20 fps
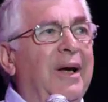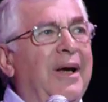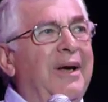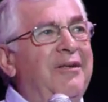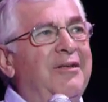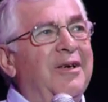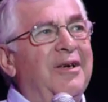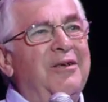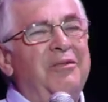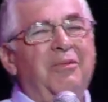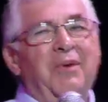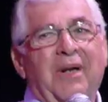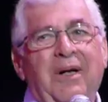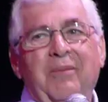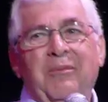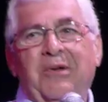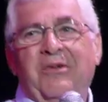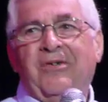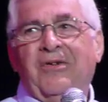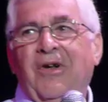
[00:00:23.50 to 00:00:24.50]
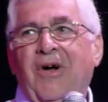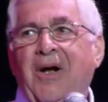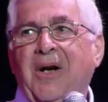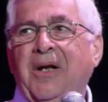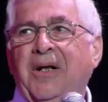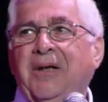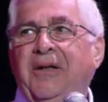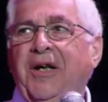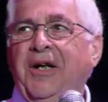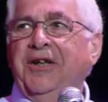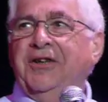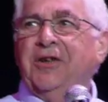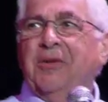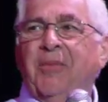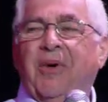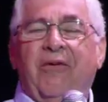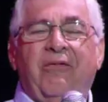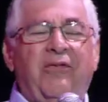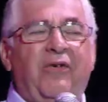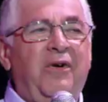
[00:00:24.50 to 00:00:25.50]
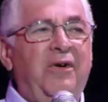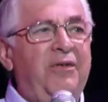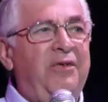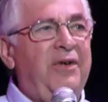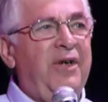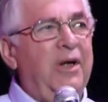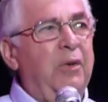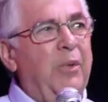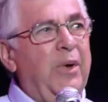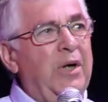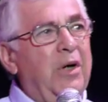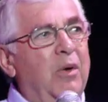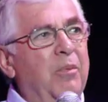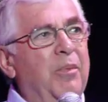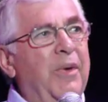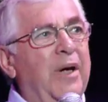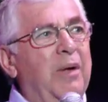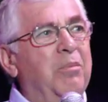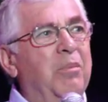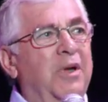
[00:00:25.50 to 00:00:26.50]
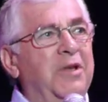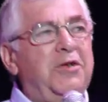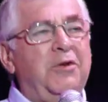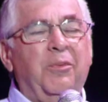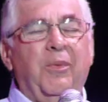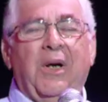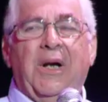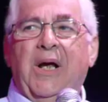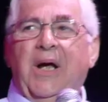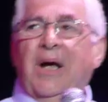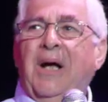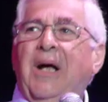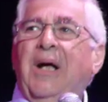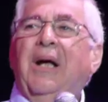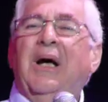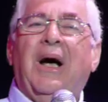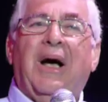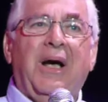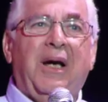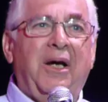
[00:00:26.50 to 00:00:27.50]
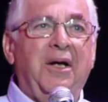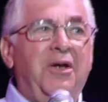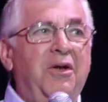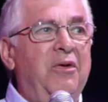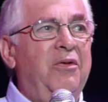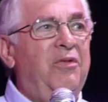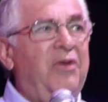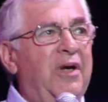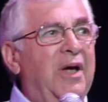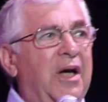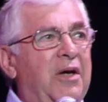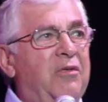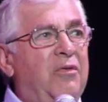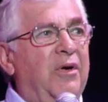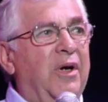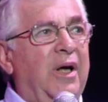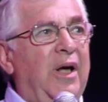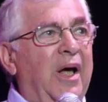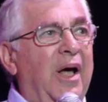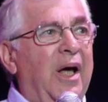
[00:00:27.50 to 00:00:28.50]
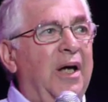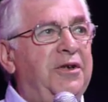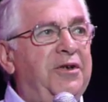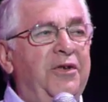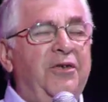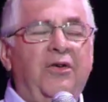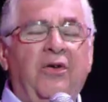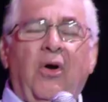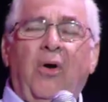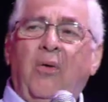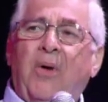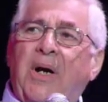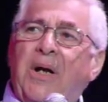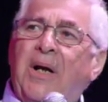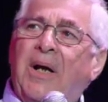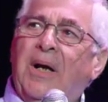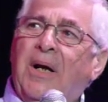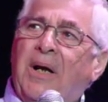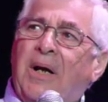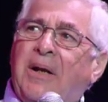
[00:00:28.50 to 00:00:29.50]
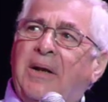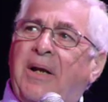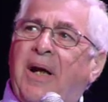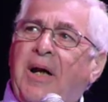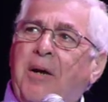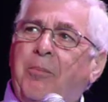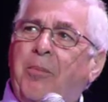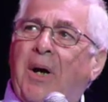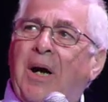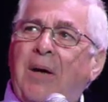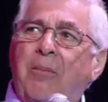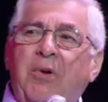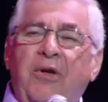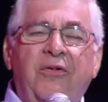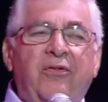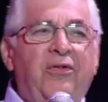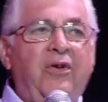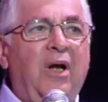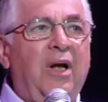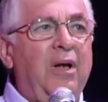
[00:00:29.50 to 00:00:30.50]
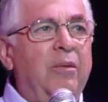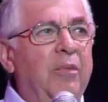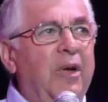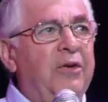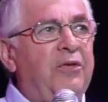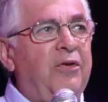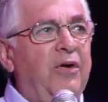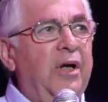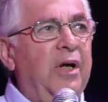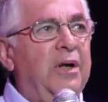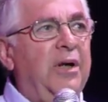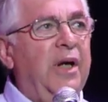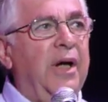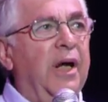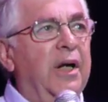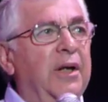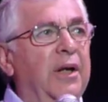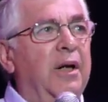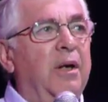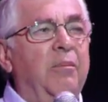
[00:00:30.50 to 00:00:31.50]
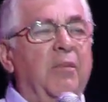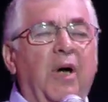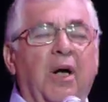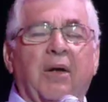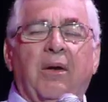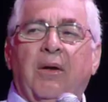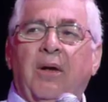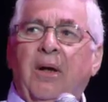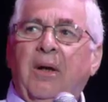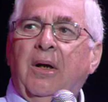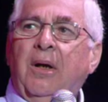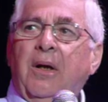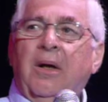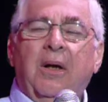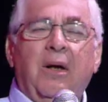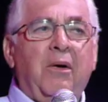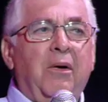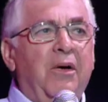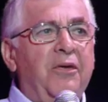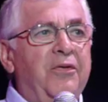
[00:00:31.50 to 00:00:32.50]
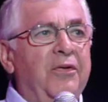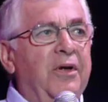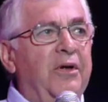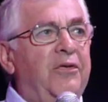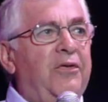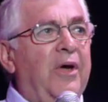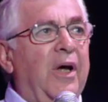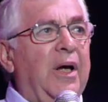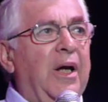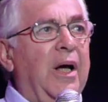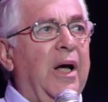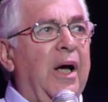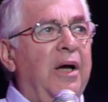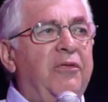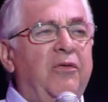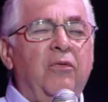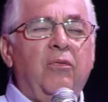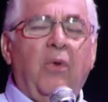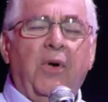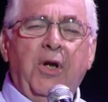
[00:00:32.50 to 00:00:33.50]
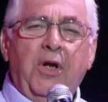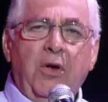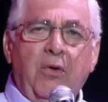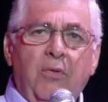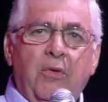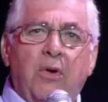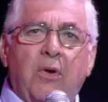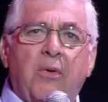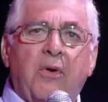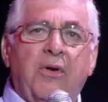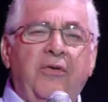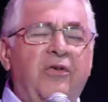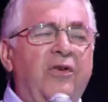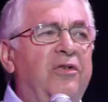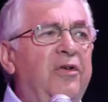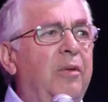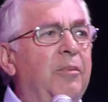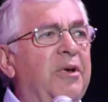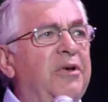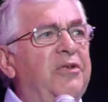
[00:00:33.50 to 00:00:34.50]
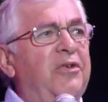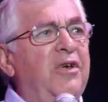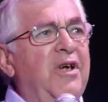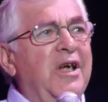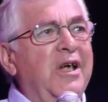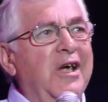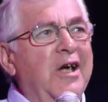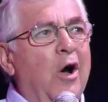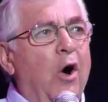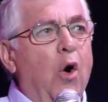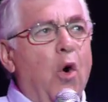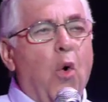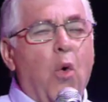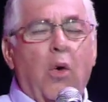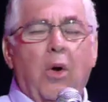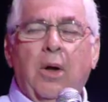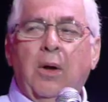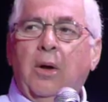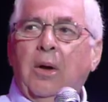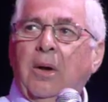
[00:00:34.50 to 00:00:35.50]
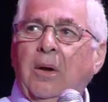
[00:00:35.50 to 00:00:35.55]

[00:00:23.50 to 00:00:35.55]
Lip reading: He says, well, I'm a starting teacher. My first year, we don't make much money. I could use the extra cash. He says, all right, take Bibles, sell them. I'll see you at the end of the month. Calls him the second guy. He says, what do you do? He says, I'm a CEO.